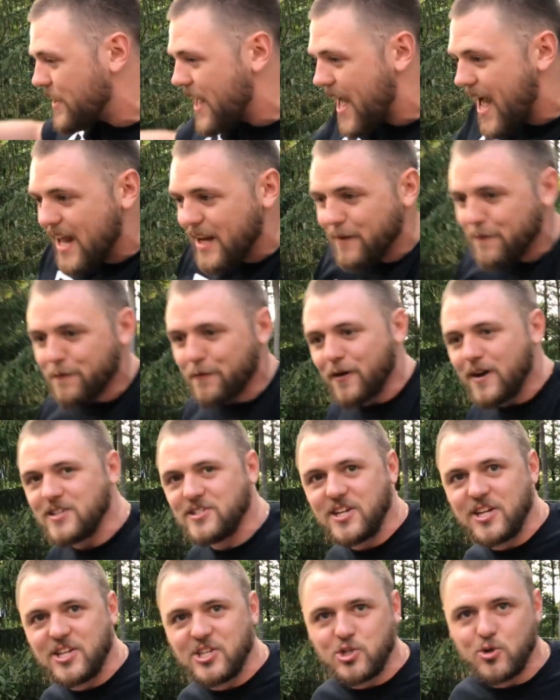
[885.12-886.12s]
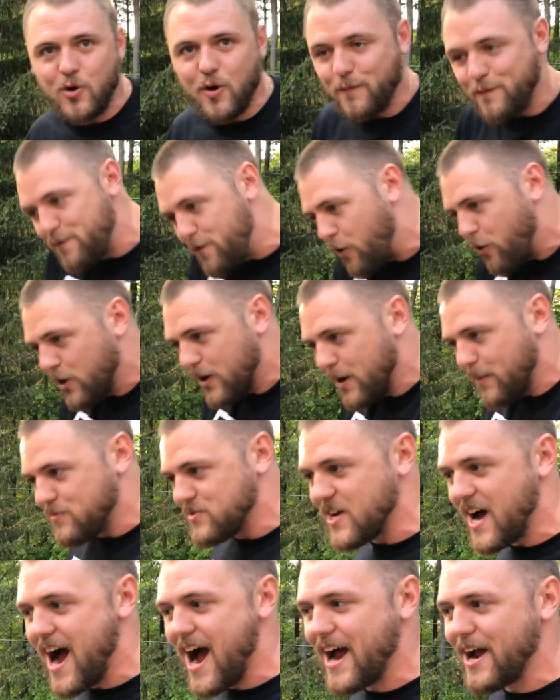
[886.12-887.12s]
and antifreeze into them, filling up
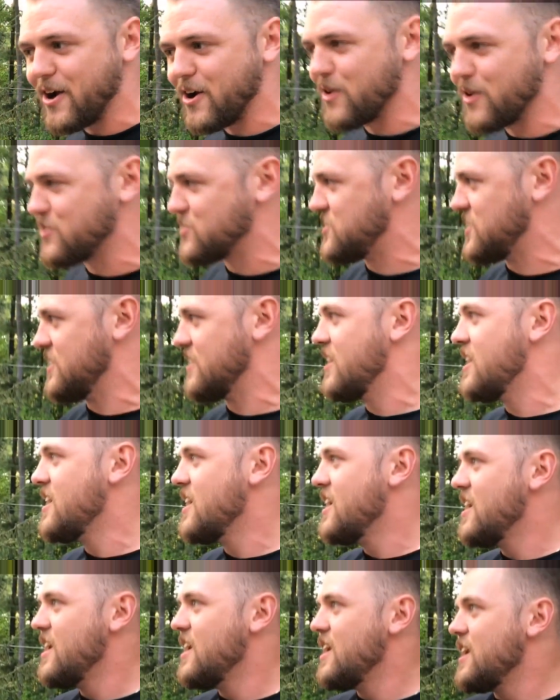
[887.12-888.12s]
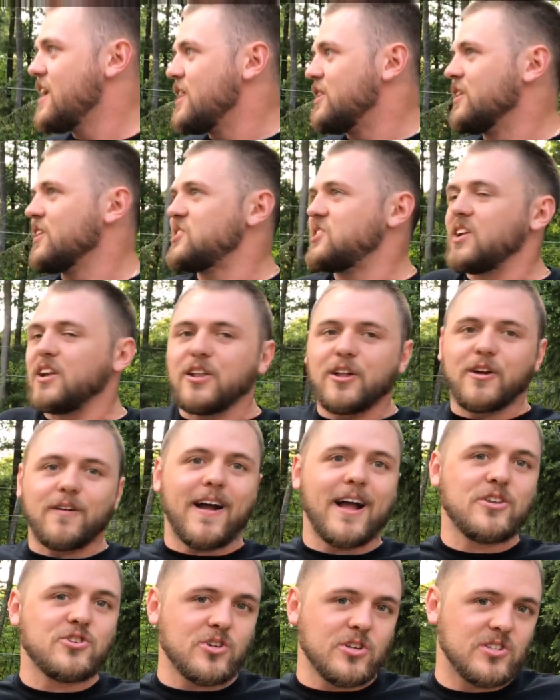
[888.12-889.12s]
tires, and listening to their
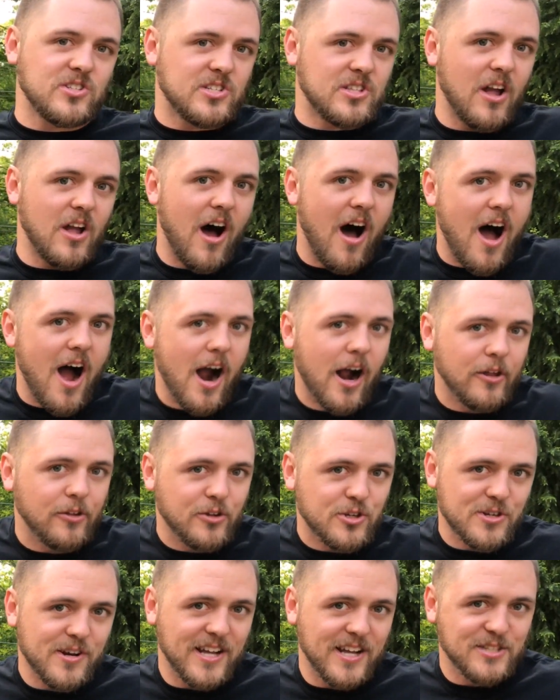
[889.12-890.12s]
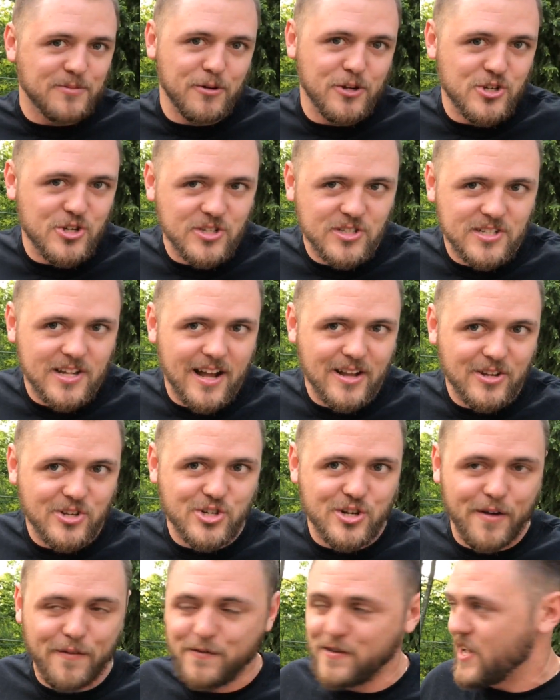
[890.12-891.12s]
engines knock, and the transmission's not
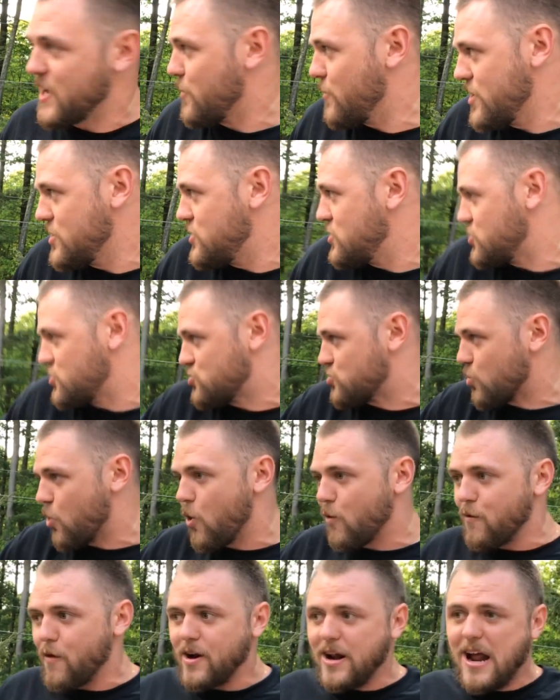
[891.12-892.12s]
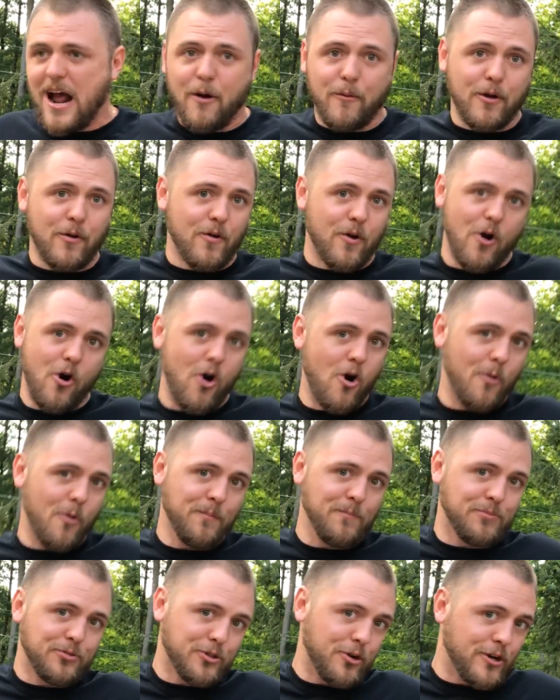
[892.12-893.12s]
shifting. We just drove right out. We were home
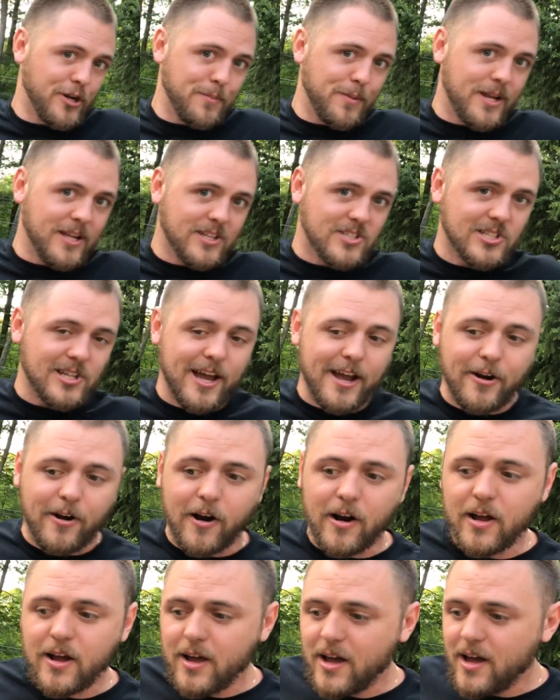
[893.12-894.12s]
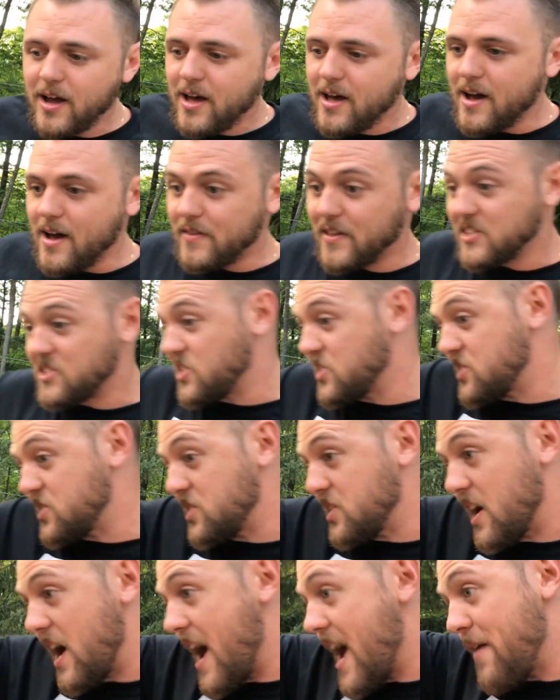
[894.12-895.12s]
30 minutes later. And this
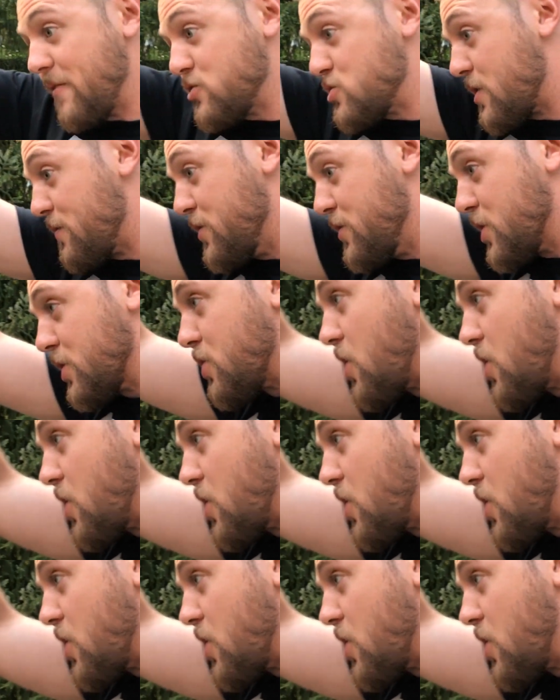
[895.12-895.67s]
is I haven't driven the